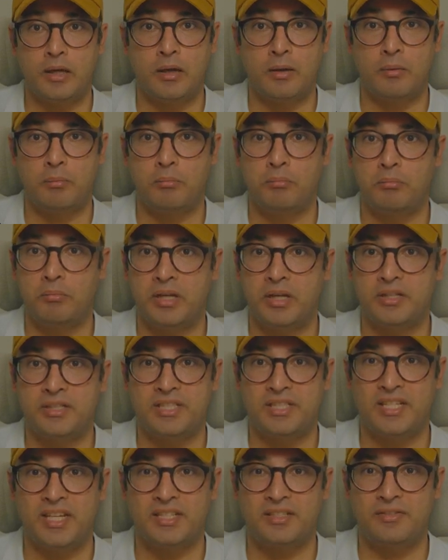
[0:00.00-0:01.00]
a
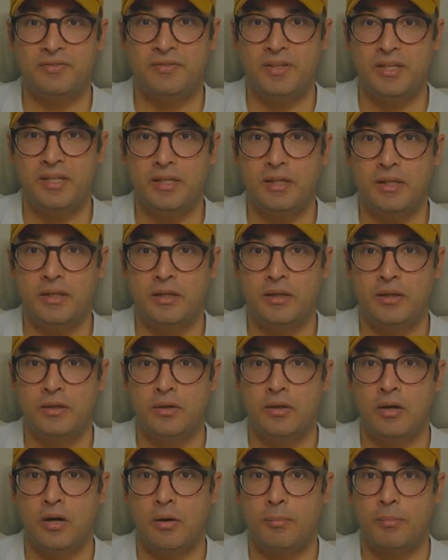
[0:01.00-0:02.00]
CSV, a
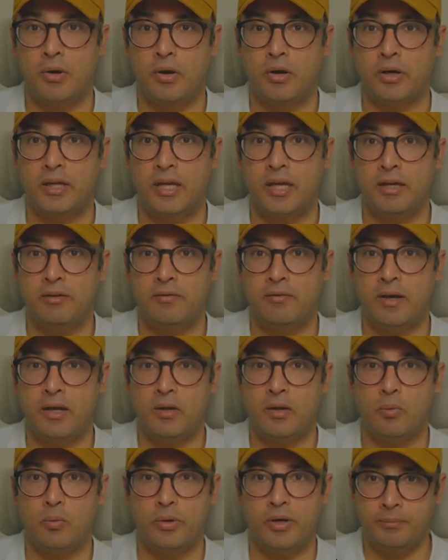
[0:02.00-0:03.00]
Parquet file, or
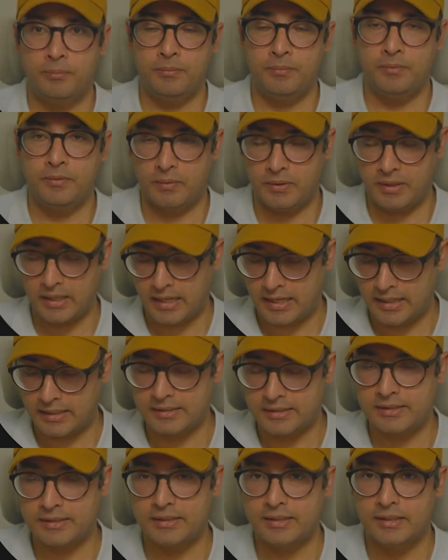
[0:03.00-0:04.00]
whatever. No, it has
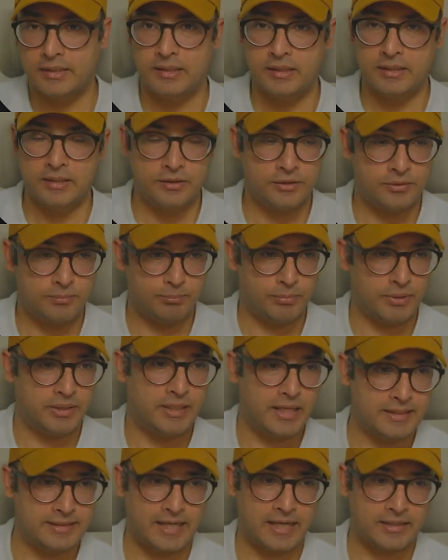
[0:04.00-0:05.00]

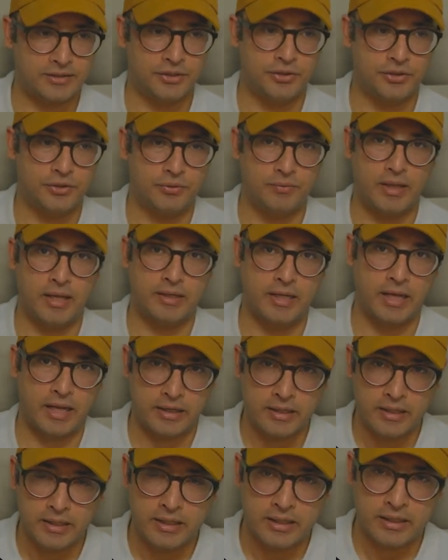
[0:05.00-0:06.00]
access to that. And
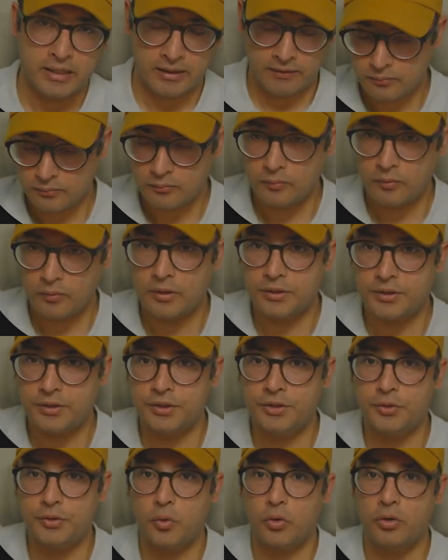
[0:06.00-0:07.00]
given this is your
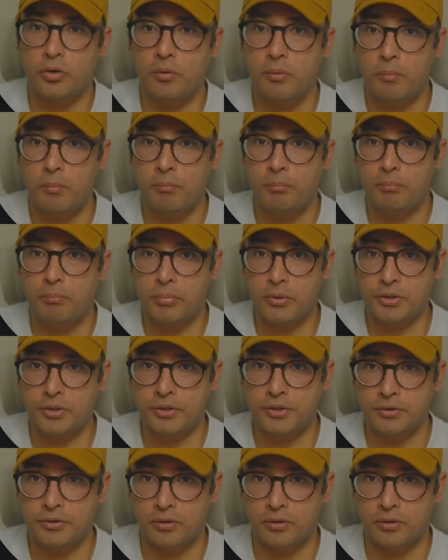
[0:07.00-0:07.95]
personal